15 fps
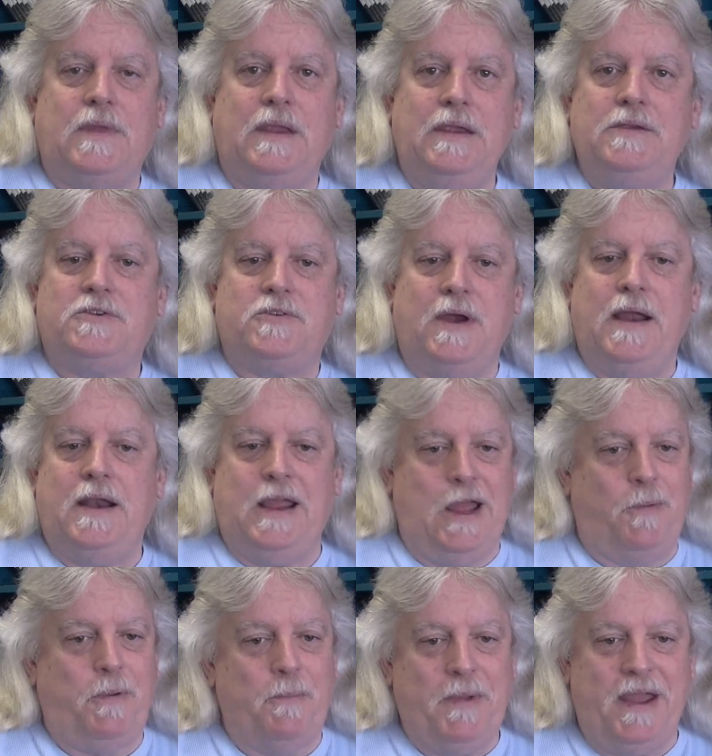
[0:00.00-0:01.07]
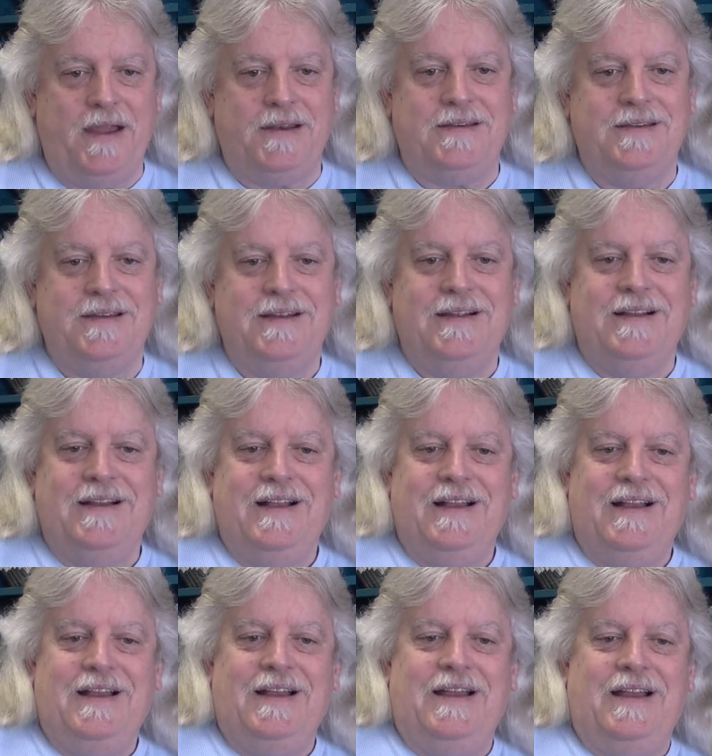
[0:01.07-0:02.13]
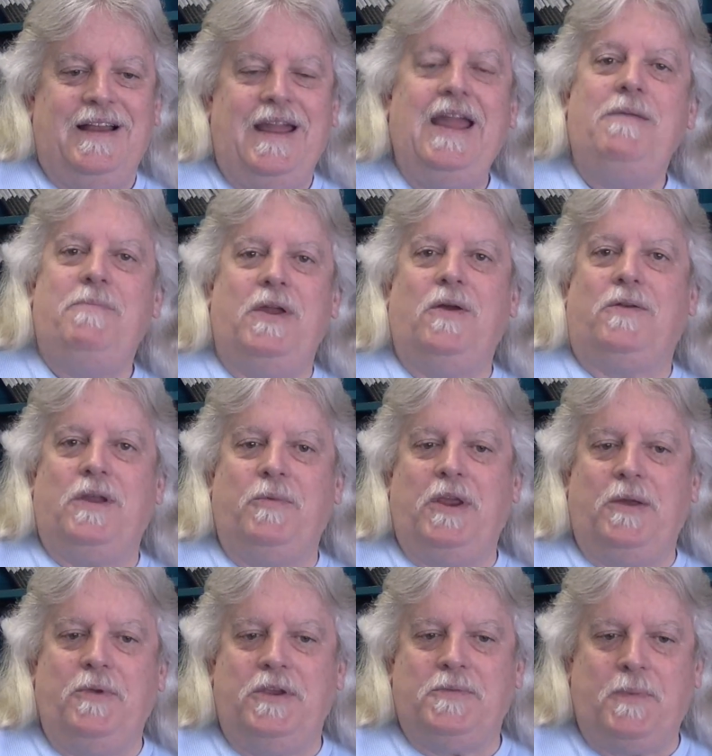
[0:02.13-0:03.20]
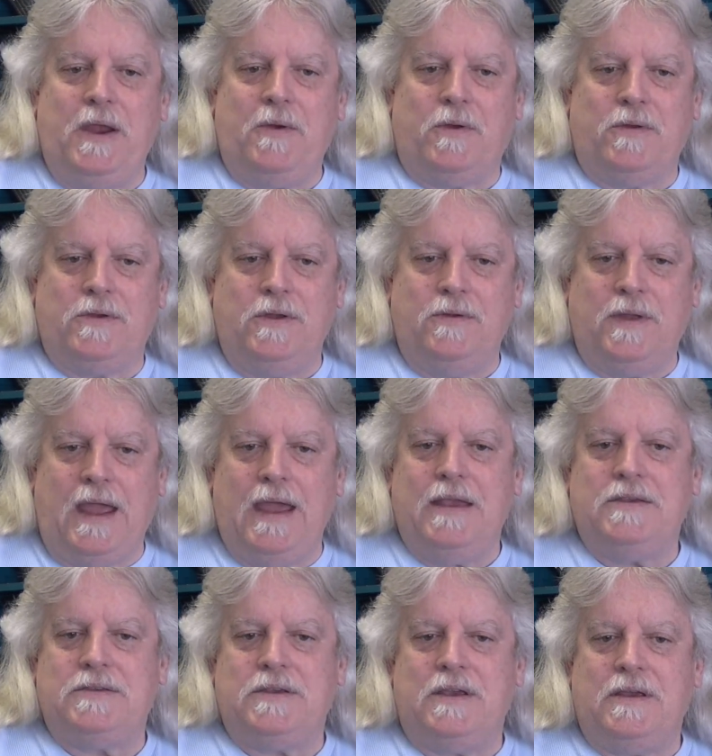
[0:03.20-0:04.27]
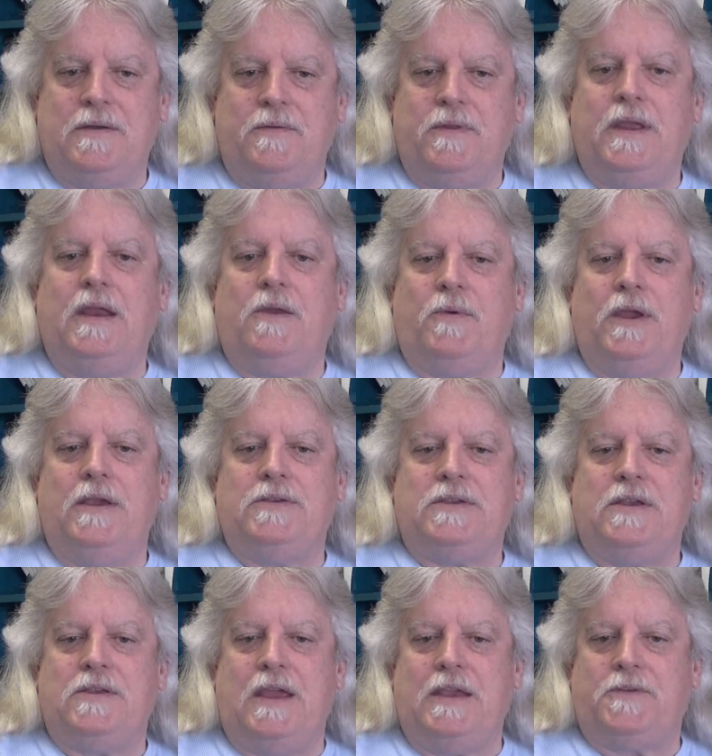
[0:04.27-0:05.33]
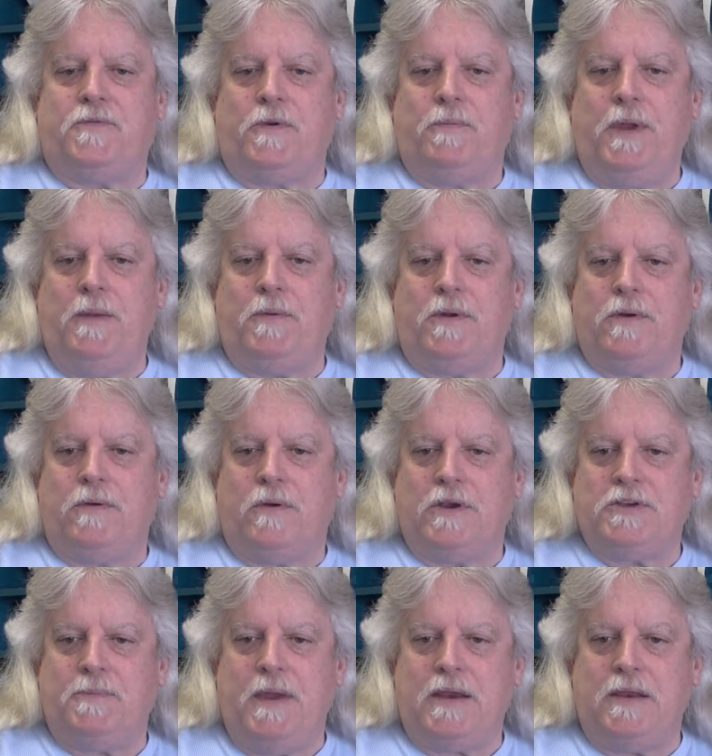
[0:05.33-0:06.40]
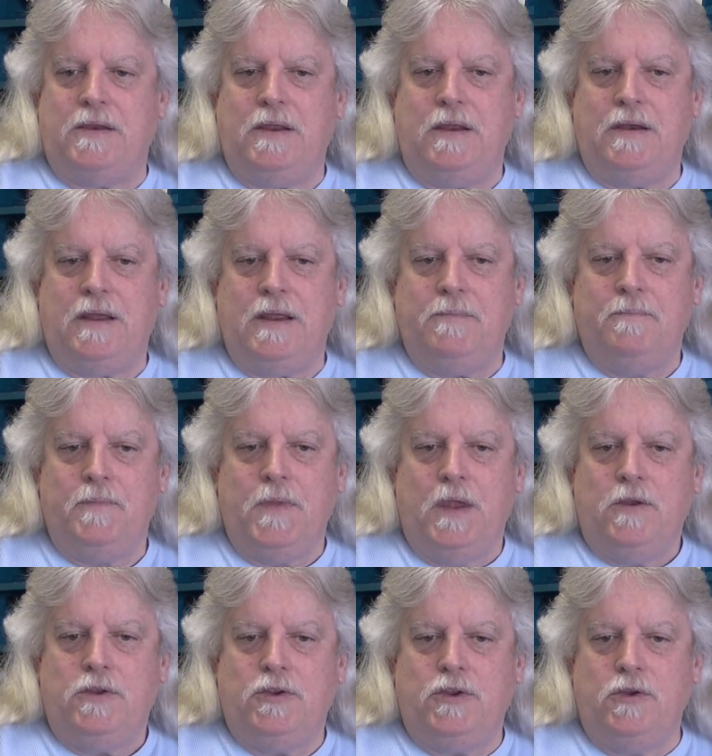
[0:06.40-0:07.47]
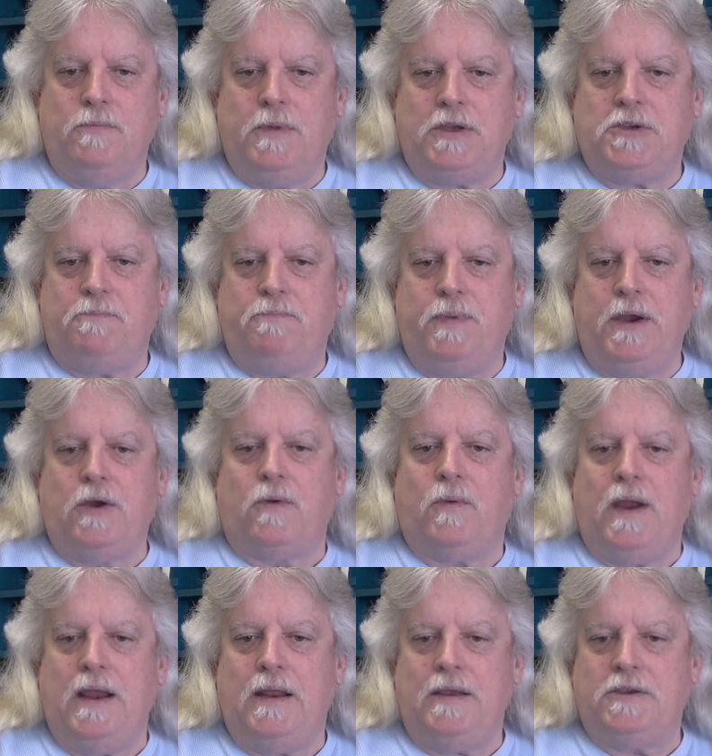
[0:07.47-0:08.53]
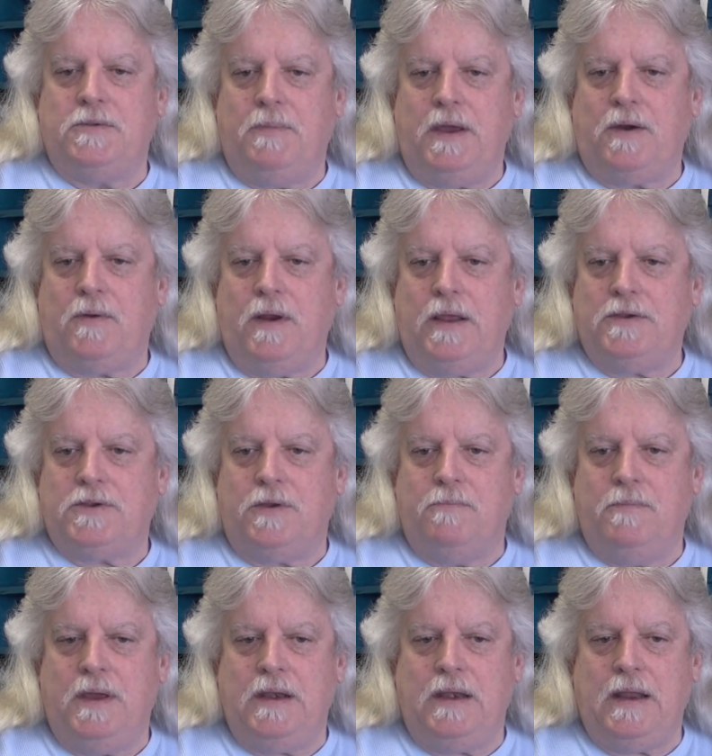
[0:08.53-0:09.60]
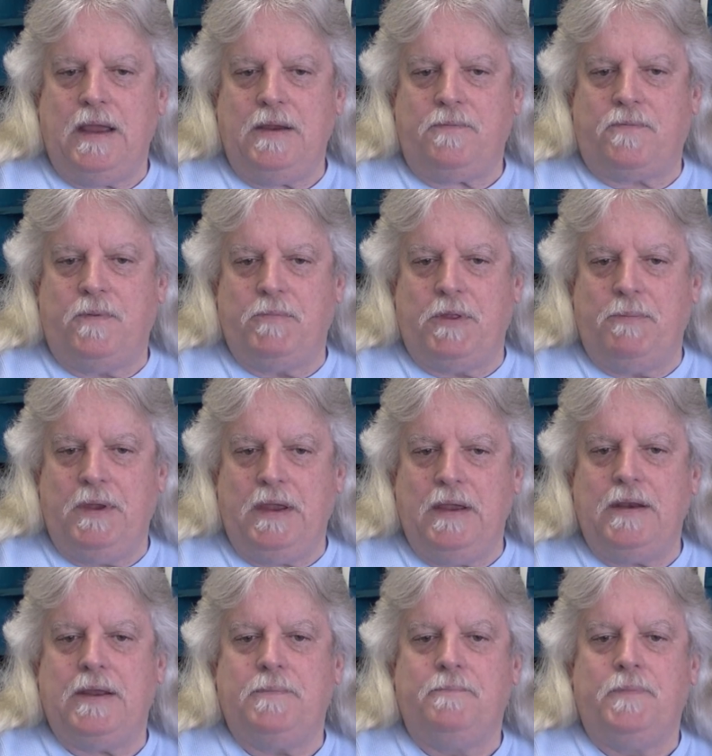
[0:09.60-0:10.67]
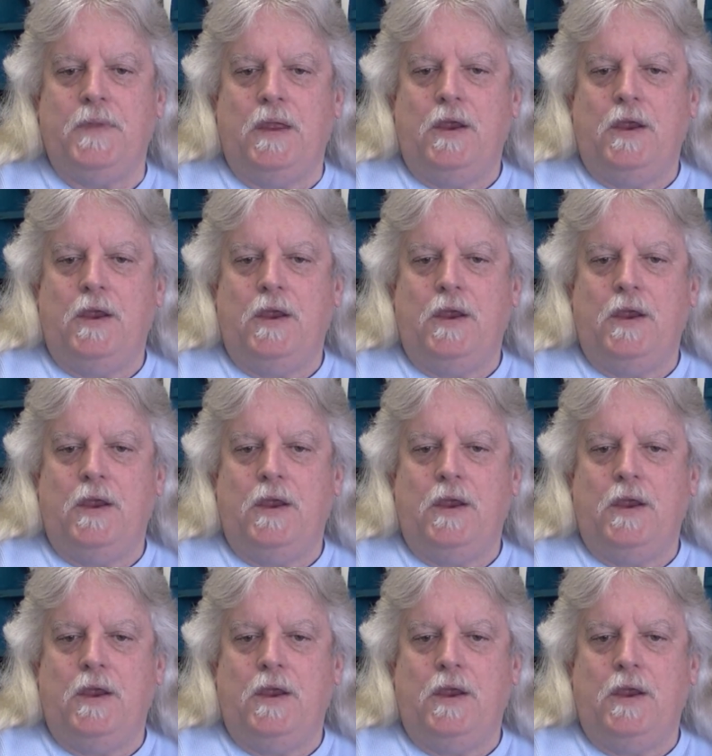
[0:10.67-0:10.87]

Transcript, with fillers: he's trying to help him out and be on WWE's payroll too. As anyway, he says, as for people who are expecting TNA to do much bigger ratings and better ratings on Monday night from the beginning,